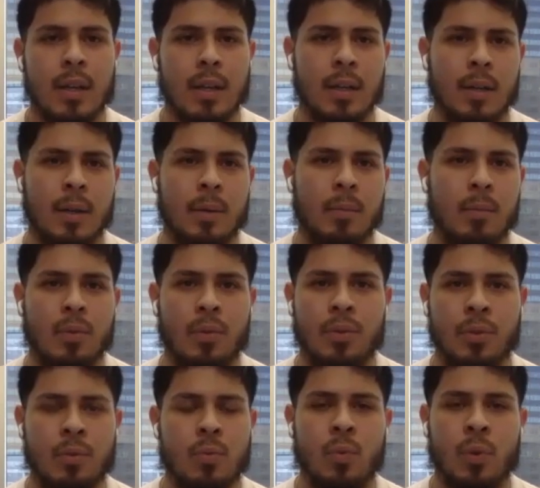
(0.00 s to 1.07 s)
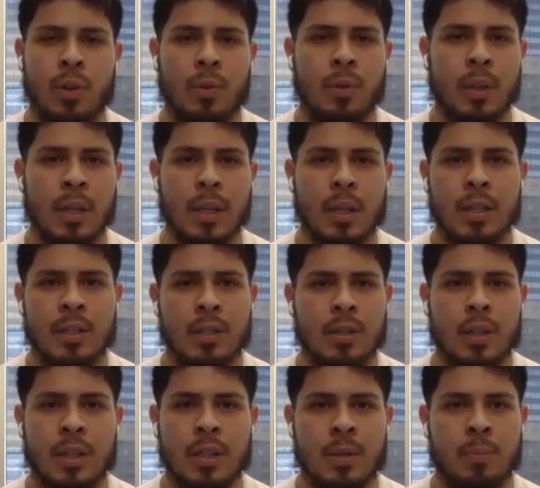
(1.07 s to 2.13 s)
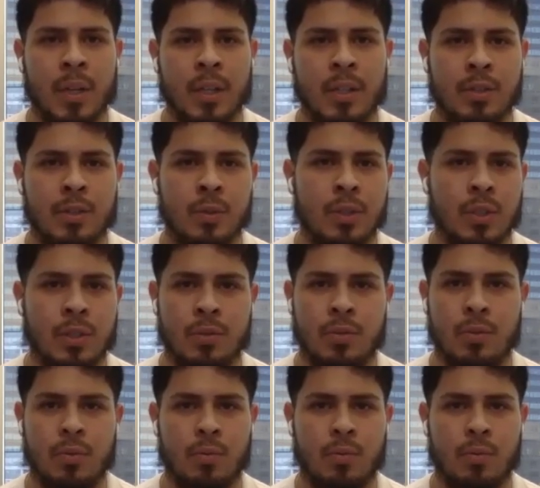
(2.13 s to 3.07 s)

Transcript: Um, what do you think is is it best to just